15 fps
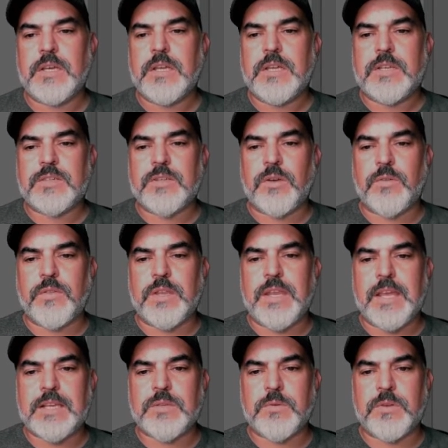So the
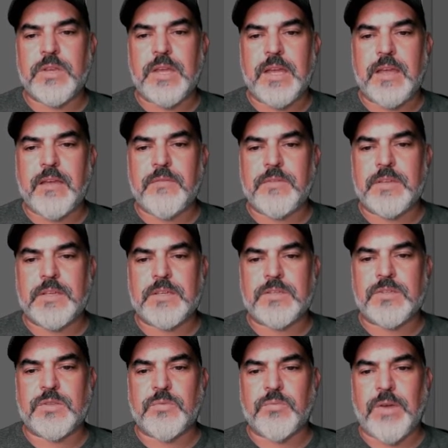next one you have
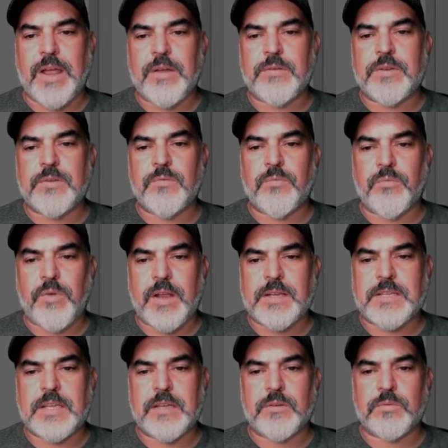is the rounded
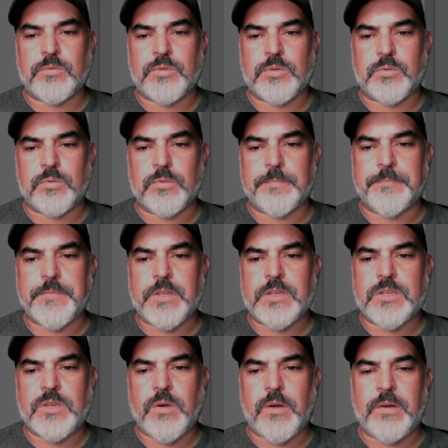rectangle tool.
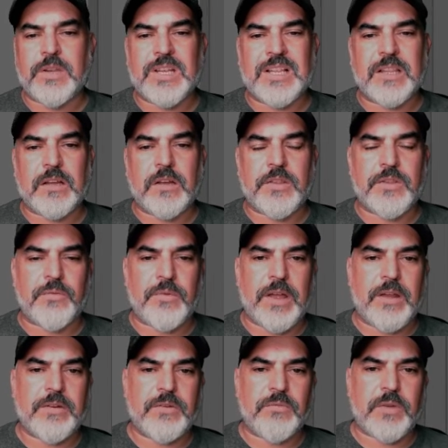So I'm going to click on the
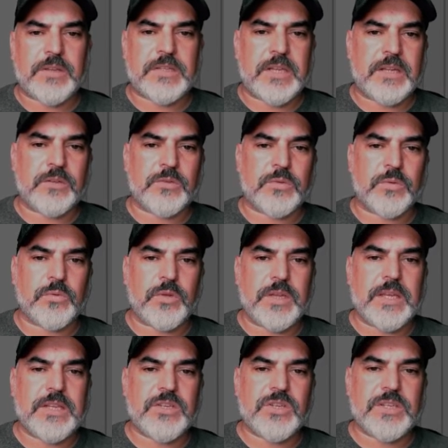rounded rectangle tool,
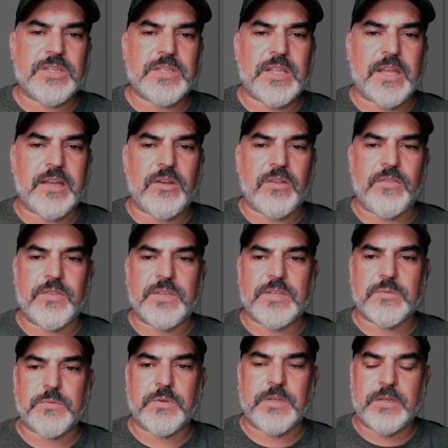and just like on
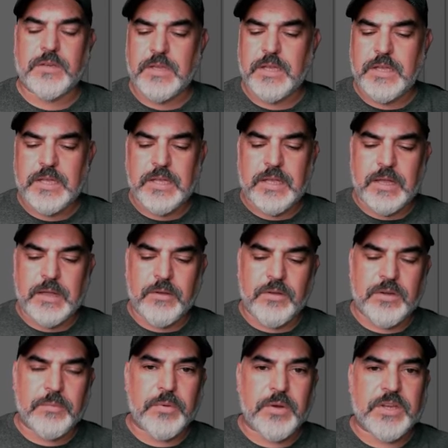this one, I'm
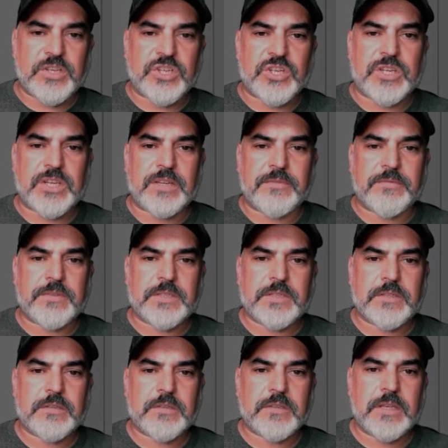going to press Shift,
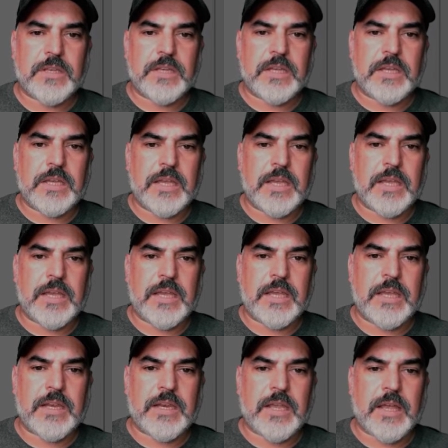
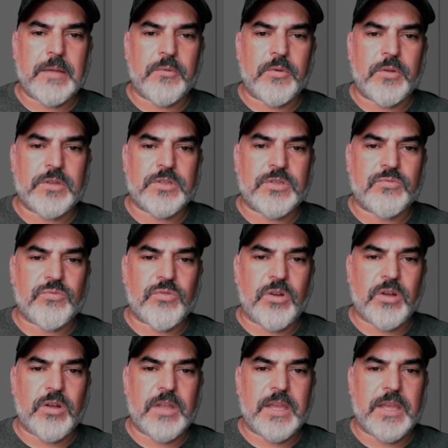and I'm going to
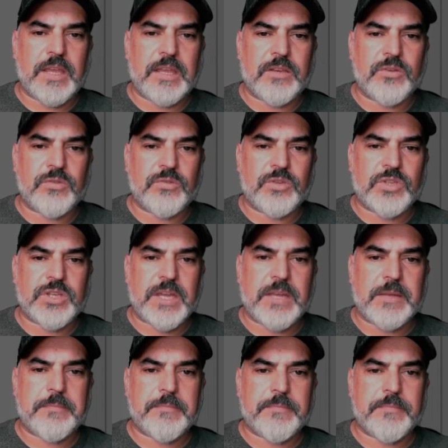draw a new shape.